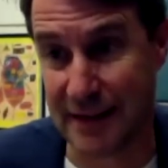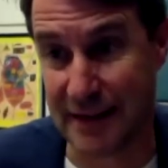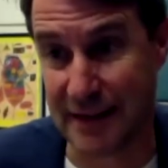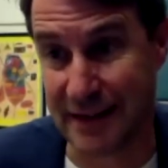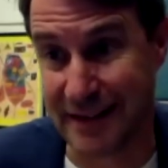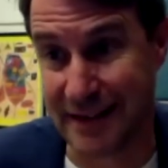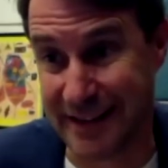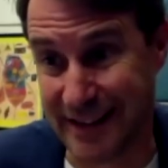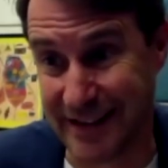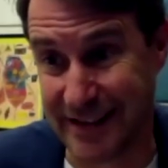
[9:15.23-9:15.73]

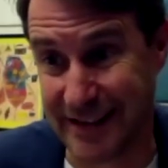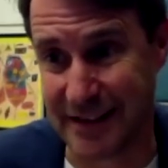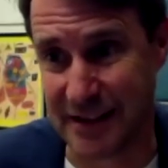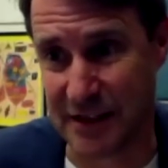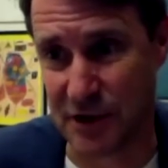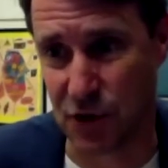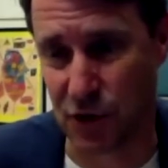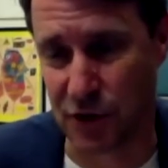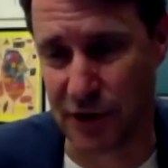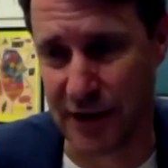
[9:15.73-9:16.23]
years is
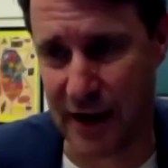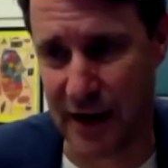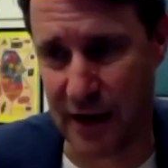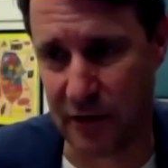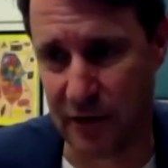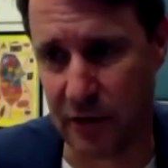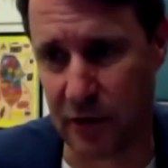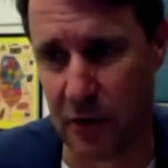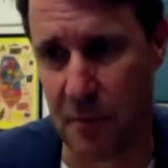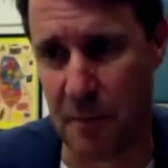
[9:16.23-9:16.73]
to tackle
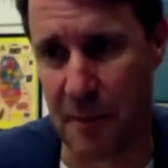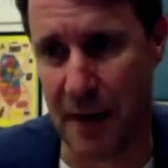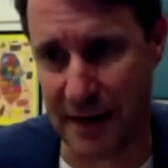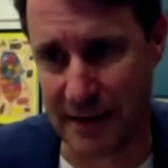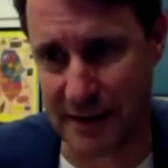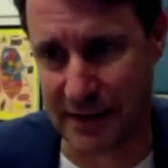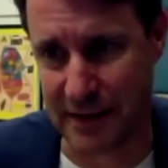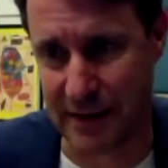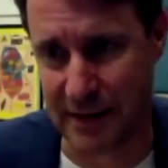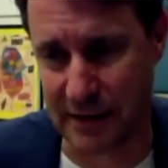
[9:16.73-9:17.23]
the
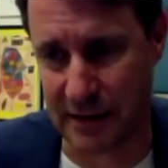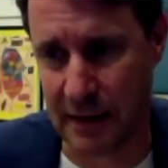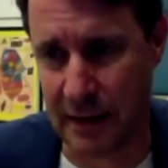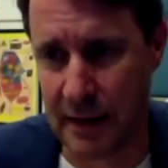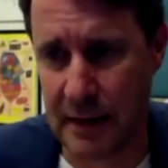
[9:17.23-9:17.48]
demand side.